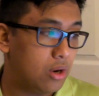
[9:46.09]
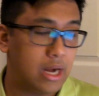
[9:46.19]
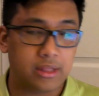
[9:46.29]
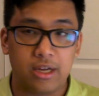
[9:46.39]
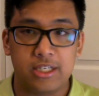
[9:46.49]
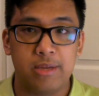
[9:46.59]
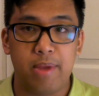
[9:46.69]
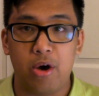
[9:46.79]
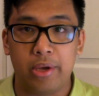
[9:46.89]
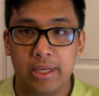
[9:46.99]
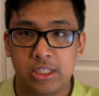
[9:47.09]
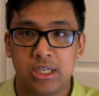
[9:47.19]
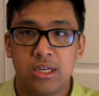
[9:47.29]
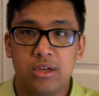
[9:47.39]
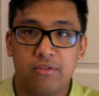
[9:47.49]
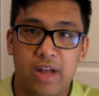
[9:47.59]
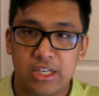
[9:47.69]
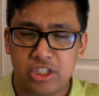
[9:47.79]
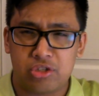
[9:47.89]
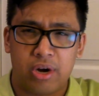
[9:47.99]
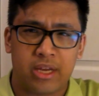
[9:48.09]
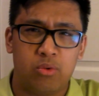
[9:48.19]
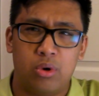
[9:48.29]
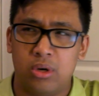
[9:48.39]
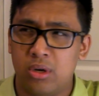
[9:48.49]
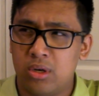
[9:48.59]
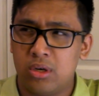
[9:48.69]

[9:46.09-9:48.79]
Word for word: I thought Tim Elliott's flashy strike he would